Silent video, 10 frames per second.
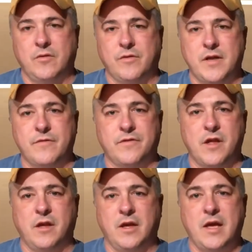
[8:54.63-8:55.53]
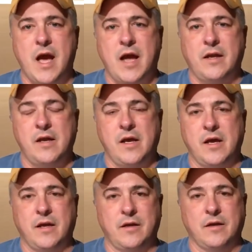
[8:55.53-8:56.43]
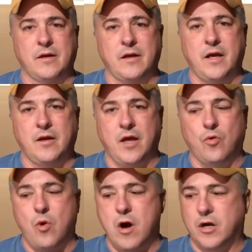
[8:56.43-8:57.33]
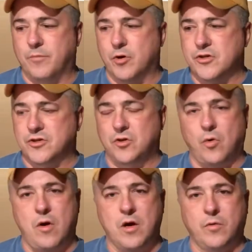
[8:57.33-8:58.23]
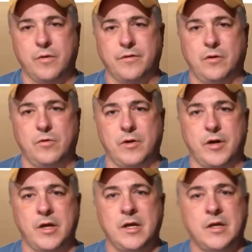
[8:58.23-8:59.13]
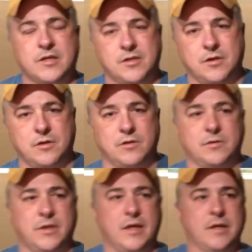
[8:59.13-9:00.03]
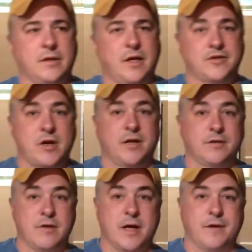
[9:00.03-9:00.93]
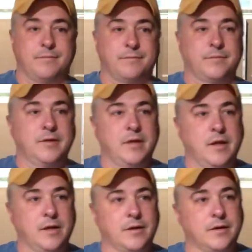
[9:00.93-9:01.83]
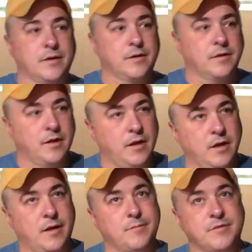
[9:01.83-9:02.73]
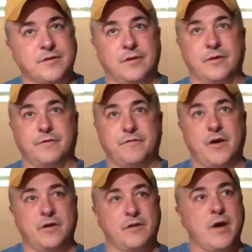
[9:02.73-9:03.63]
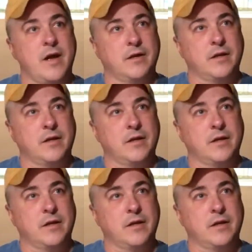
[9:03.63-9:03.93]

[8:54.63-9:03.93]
with everything you got, and walk a personal walk with the Lord. So, and I try to do that, and I'm still a failure at